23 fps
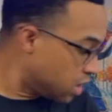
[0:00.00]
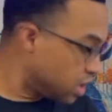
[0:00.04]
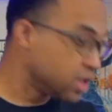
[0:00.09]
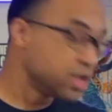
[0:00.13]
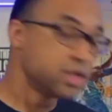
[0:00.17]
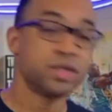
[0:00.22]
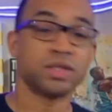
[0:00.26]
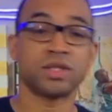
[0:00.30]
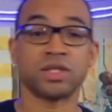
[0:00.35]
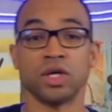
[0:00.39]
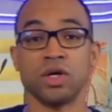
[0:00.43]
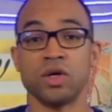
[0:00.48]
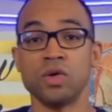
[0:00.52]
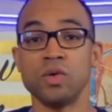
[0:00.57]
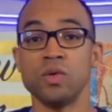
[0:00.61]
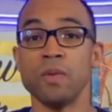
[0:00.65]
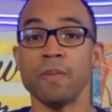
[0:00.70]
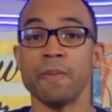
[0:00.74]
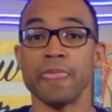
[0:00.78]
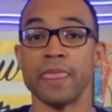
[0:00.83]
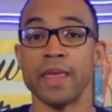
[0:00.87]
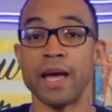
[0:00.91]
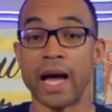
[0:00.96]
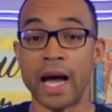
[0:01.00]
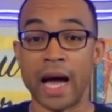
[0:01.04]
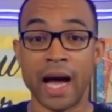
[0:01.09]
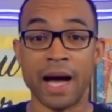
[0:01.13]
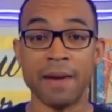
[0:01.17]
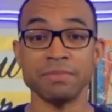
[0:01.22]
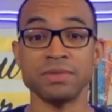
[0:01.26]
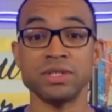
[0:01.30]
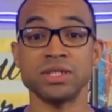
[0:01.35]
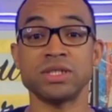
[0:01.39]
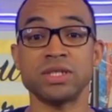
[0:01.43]
So
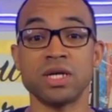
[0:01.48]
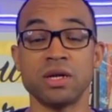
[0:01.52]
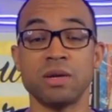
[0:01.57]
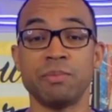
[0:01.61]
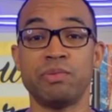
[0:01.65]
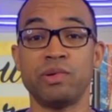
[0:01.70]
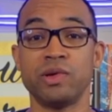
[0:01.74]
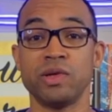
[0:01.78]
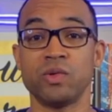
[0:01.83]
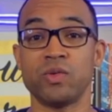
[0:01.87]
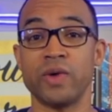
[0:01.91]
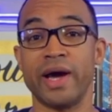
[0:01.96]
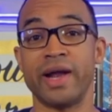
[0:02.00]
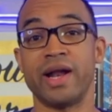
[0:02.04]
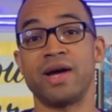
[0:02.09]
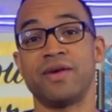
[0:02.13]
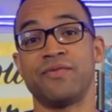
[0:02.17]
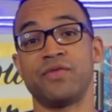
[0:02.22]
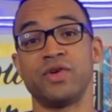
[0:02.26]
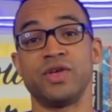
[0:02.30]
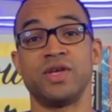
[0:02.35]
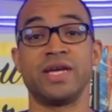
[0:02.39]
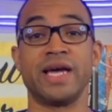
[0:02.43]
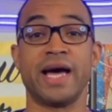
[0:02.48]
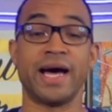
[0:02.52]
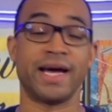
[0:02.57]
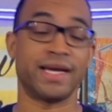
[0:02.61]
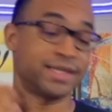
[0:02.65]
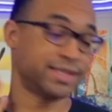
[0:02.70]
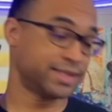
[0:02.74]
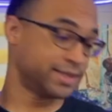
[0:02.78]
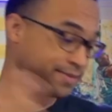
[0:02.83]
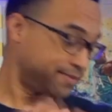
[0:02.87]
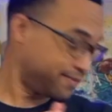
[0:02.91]
I'm just gonna pull it right out for you
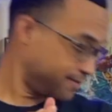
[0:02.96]
guys.